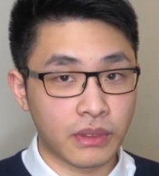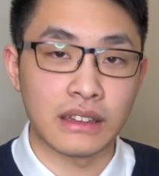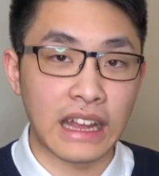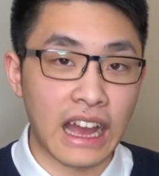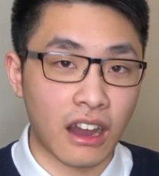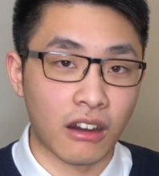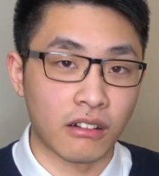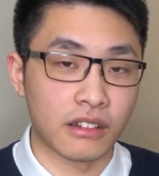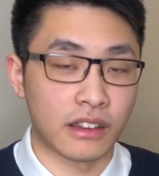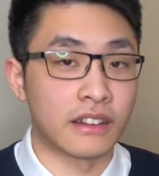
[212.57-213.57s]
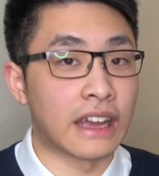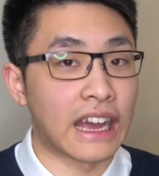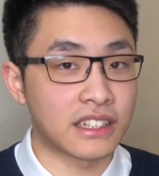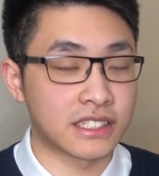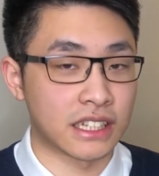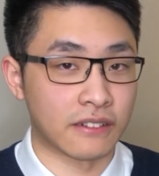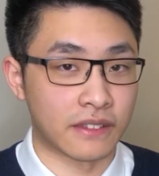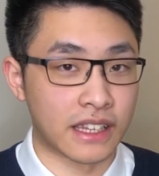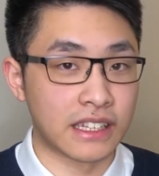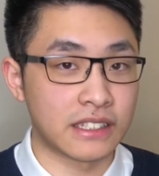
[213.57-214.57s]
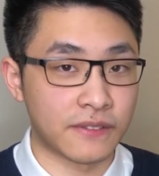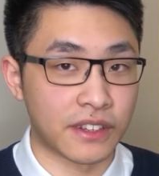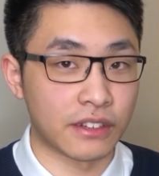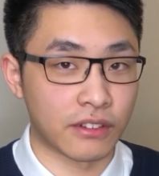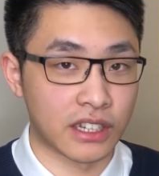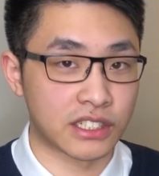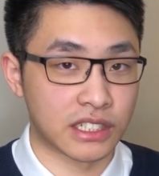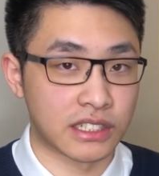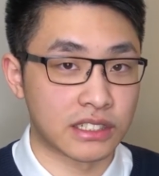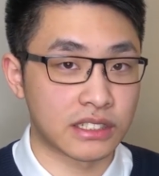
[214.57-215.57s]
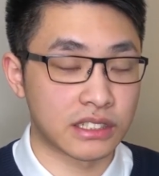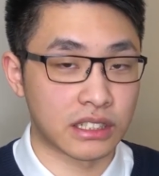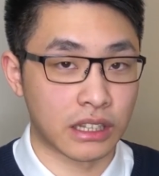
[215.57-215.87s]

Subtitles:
Now, you need to ask yourself these few questions.